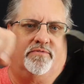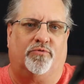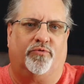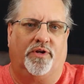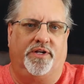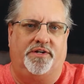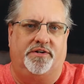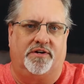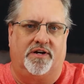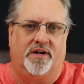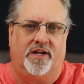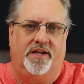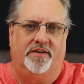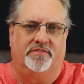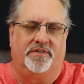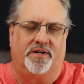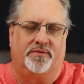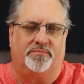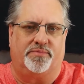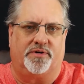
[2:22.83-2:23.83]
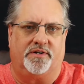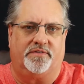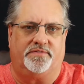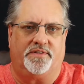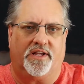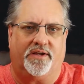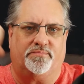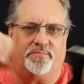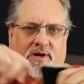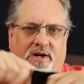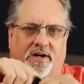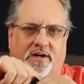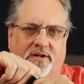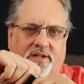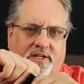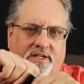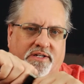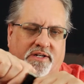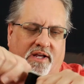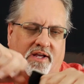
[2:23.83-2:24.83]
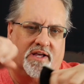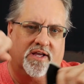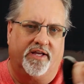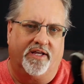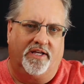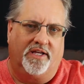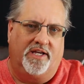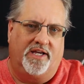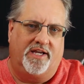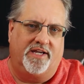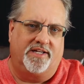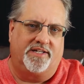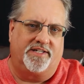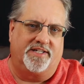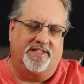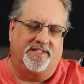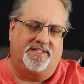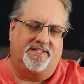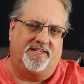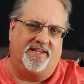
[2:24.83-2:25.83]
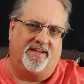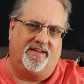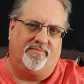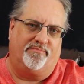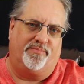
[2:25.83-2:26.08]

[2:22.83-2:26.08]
when you're having a birthday party, and you had this uh,